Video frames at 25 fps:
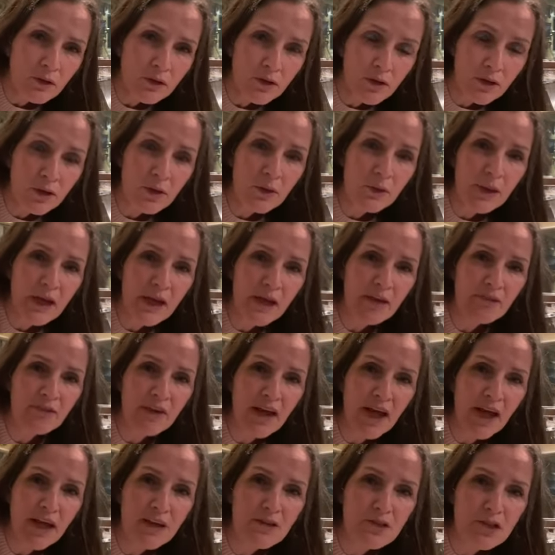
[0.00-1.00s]
Do you have
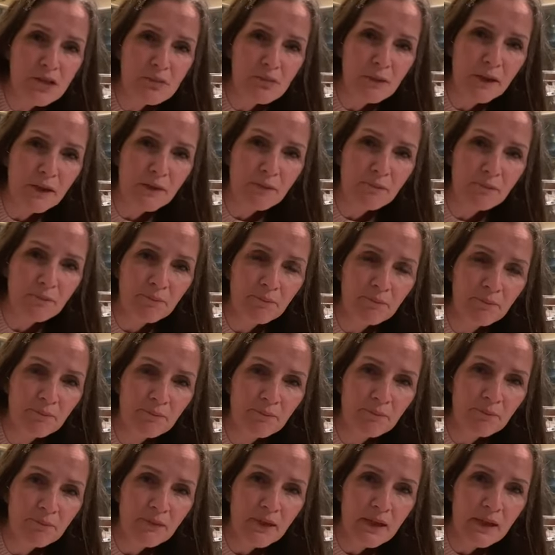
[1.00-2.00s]
asthma?
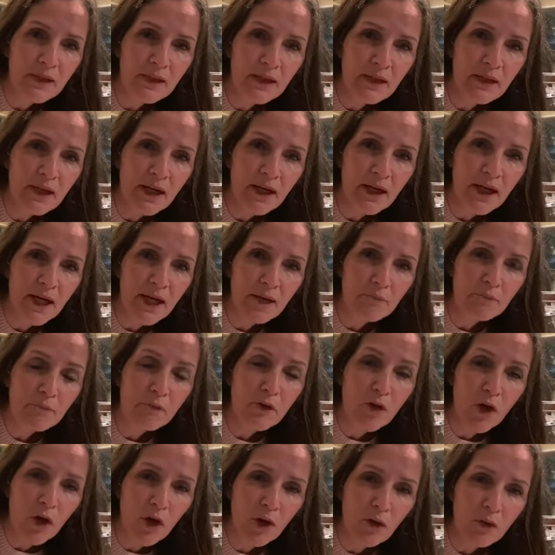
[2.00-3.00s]

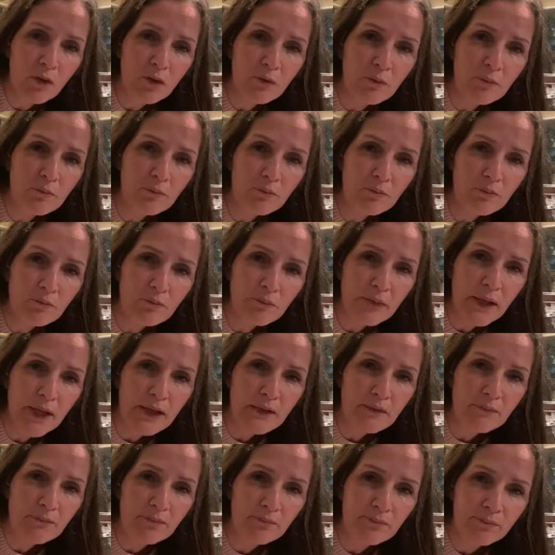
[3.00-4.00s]
No,
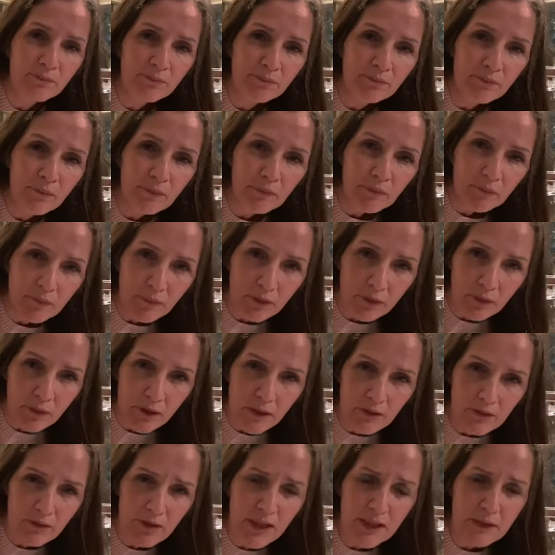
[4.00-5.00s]
but
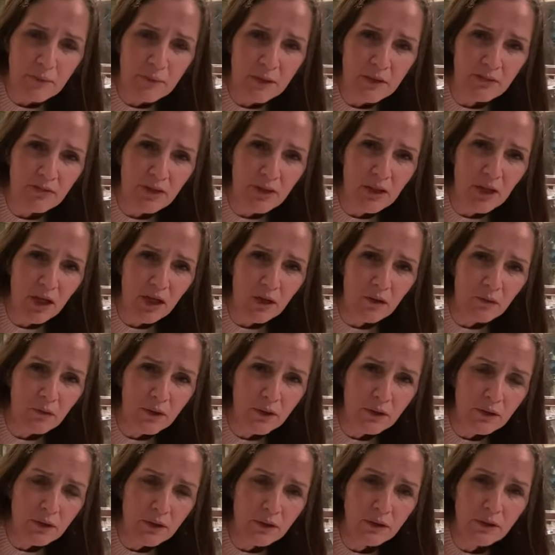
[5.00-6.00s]
I've had a bit of a
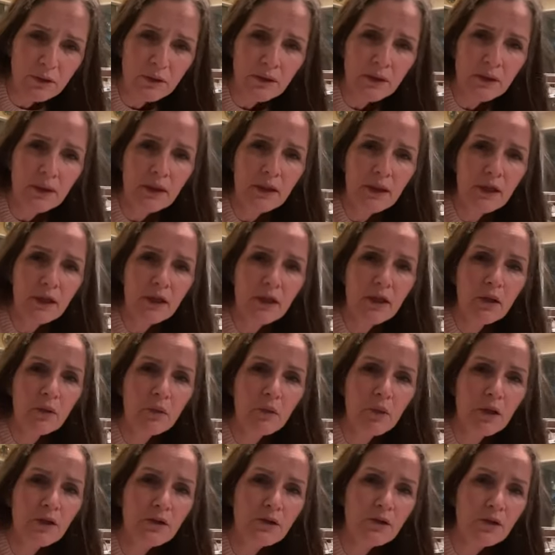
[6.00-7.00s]
cold.
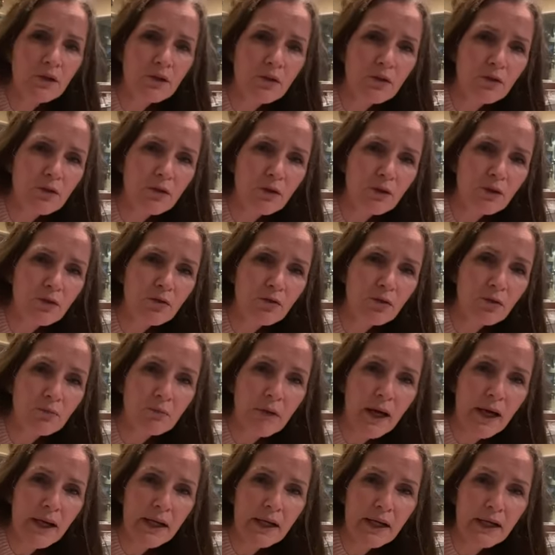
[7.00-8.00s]
What do you do for
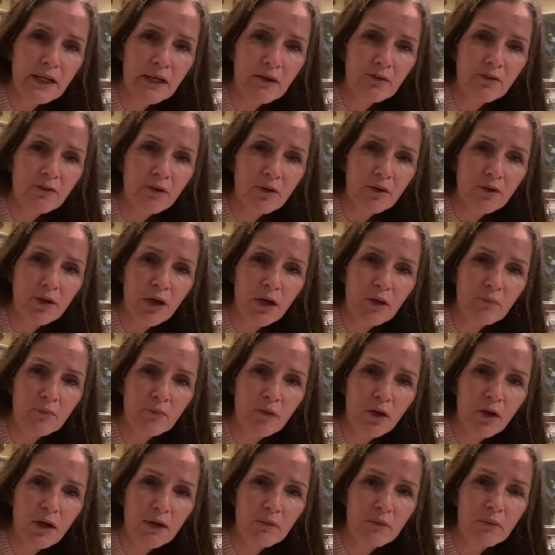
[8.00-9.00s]
mahi, if you don't
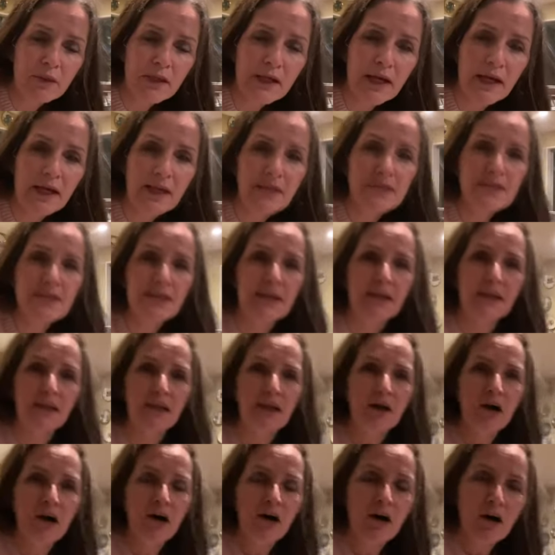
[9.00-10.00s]
mind me
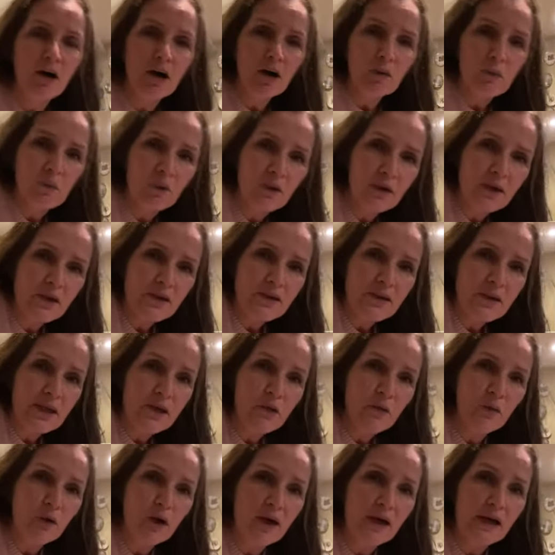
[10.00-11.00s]
asking? I work at
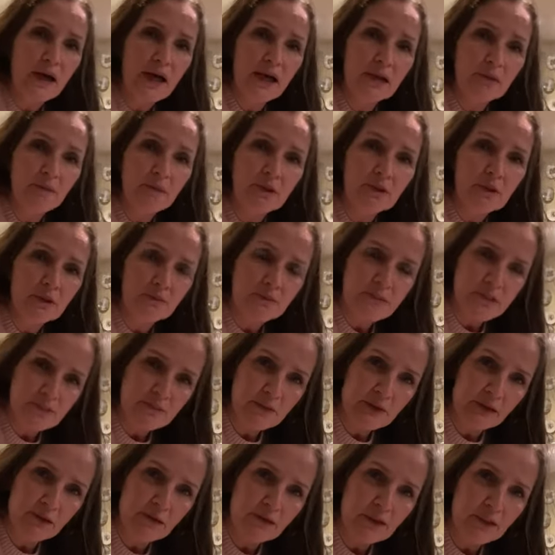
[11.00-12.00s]
TY Aluminium
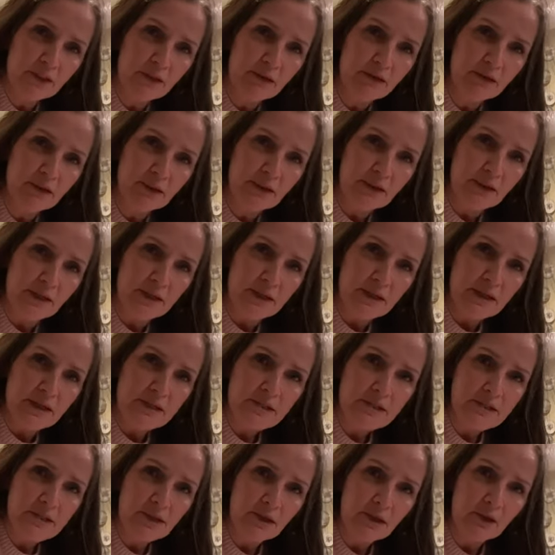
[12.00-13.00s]
Smelter,
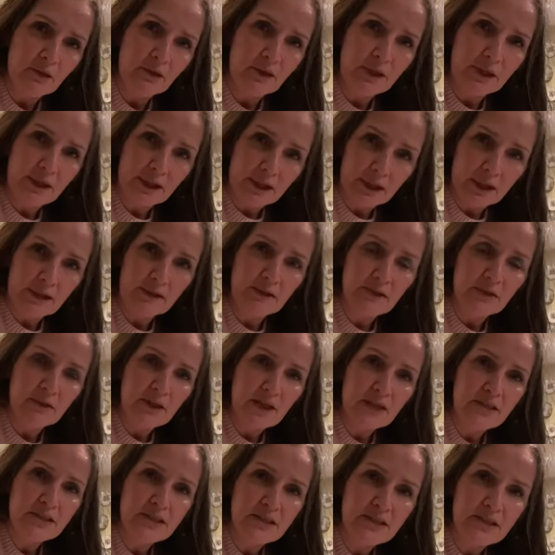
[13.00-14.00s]
so
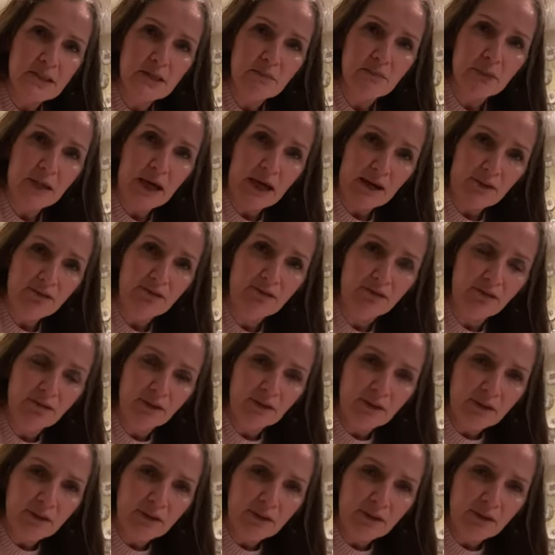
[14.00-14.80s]
that's near Bluff.